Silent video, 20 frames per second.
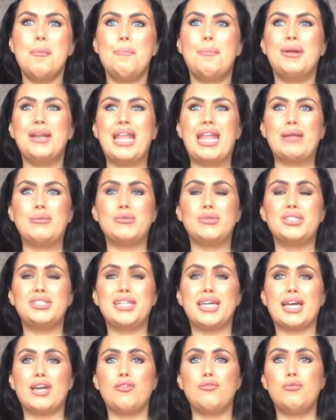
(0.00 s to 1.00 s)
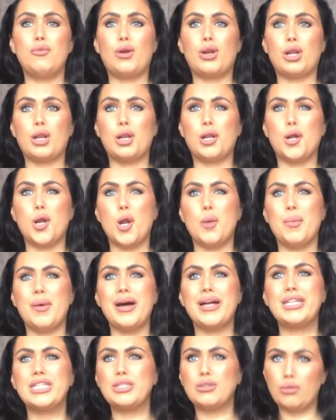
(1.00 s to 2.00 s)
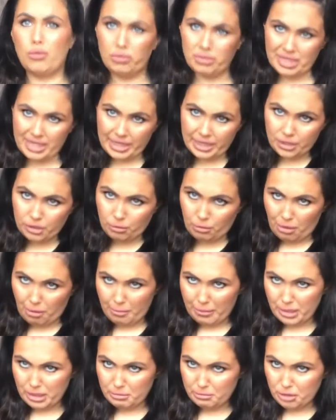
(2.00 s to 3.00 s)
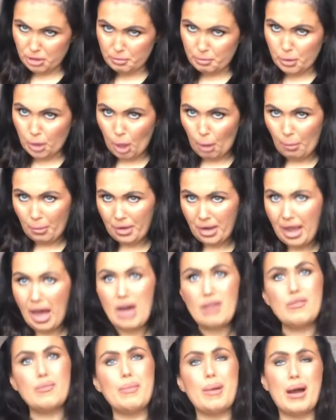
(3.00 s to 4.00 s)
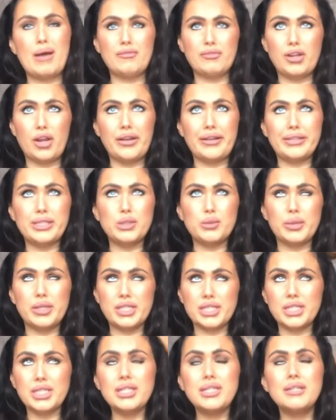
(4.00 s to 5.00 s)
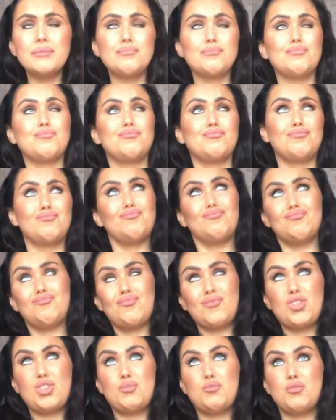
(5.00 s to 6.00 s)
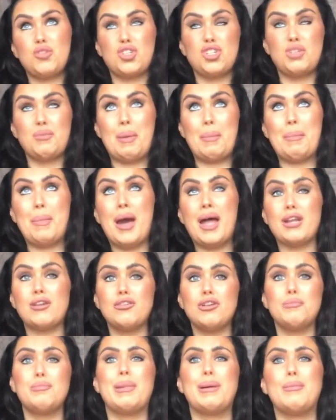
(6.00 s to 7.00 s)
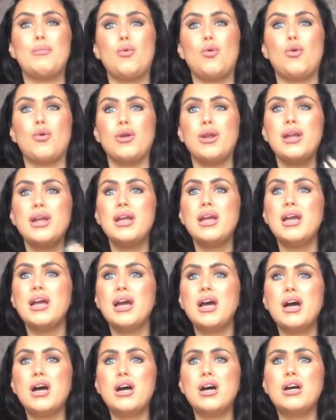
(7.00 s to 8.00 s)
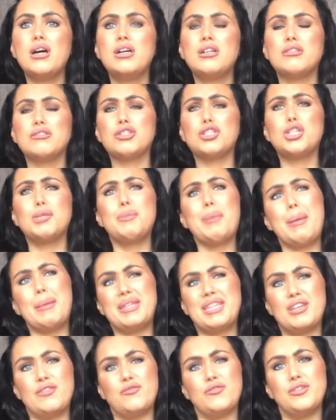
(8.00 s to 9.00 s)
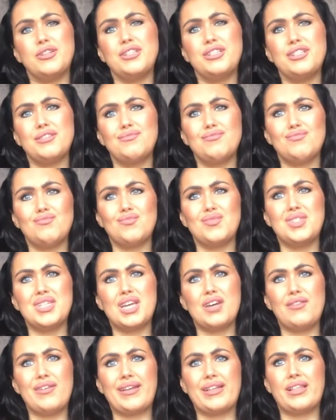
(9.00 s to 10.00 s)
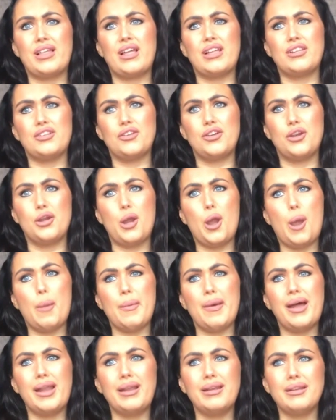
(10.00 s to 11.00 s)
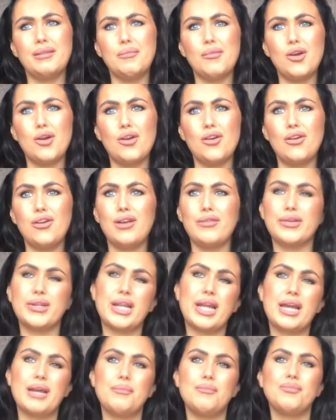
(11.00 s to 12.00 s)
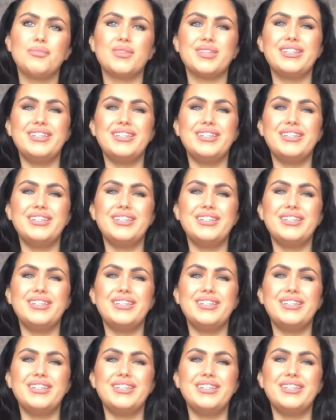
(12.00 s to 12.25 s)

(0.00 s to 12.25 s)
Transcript: But then I was sick of wearing it in a hairband, so I was like, you know what, just put it up in a half bath down situation. It's just a bit better and a bit more, just a bit different, instead of like that or hairband in my hair every time.